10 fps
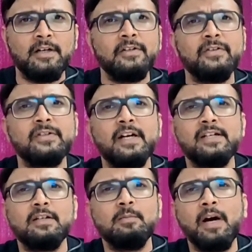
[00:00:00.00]
under the
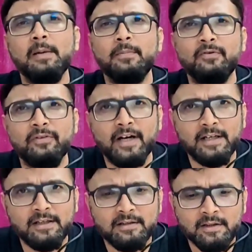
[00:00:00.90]
title My
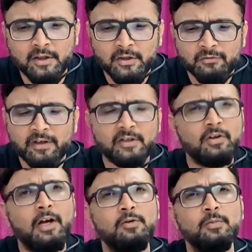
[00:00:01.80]
Profile, where
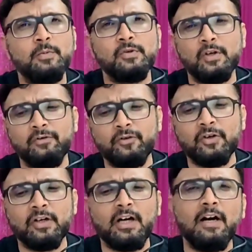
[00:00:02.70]
you'll have to put your
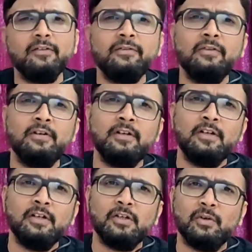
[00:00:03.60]
photograph,
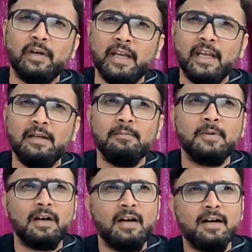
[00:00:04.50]
your
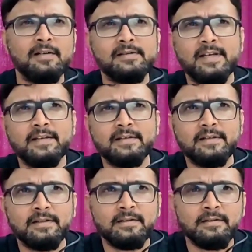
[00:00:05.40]
name, class,
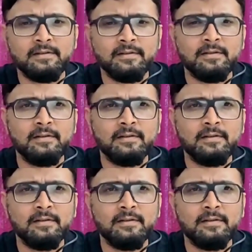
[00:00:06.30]
section,